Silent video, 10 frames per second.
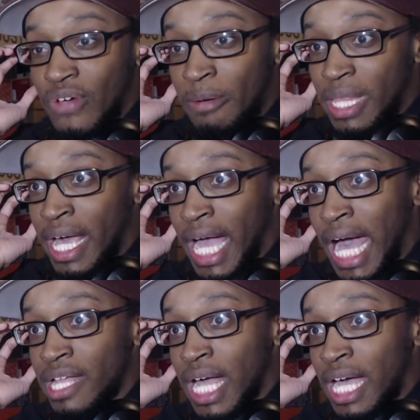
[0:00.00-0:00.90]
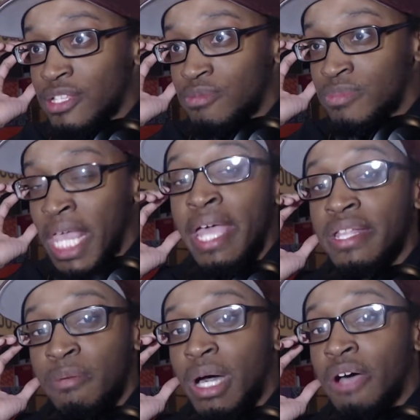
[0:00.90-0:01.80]
I'm like, I take
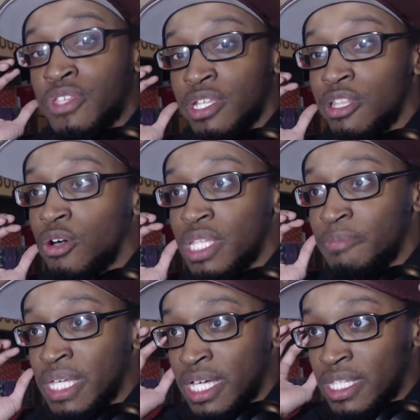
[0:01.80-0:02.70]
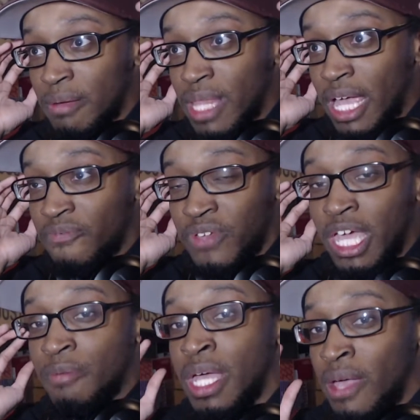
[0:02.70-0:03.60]
them off slowly, because I'm like,
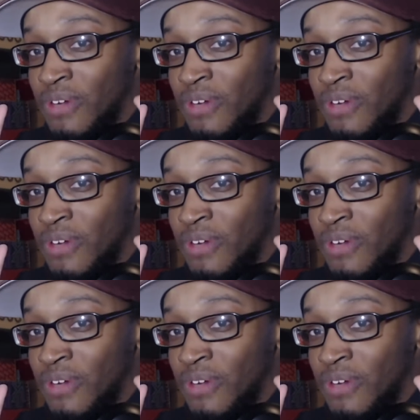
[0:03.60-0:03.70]
fam,